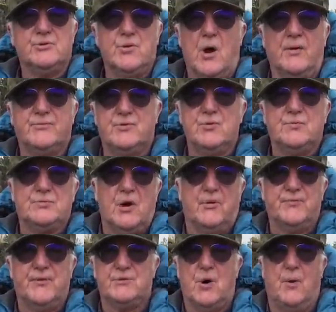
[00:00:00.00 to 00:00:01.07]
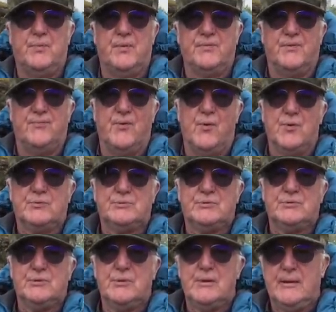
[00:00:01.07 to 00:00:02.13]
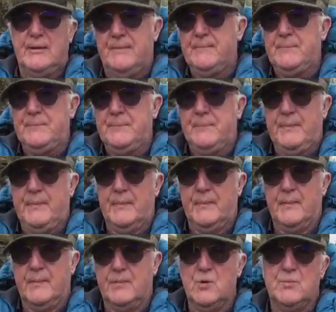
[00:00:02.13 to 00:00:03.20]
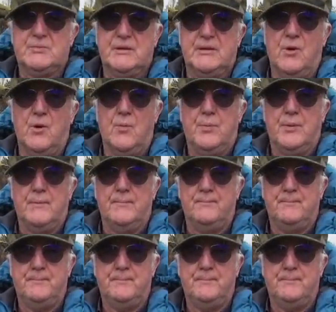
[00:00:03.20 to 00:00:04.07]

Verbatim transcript: drive troops off the top of the forts. Troops in the open.